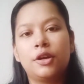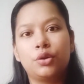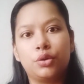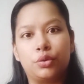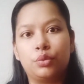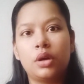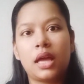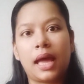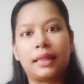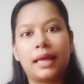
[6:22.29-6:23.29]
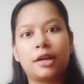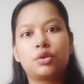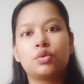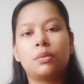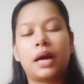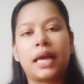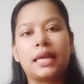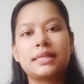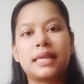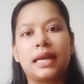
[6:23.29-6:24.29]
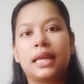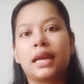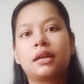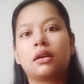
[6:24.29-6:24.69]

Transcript: to you, and that too by sending it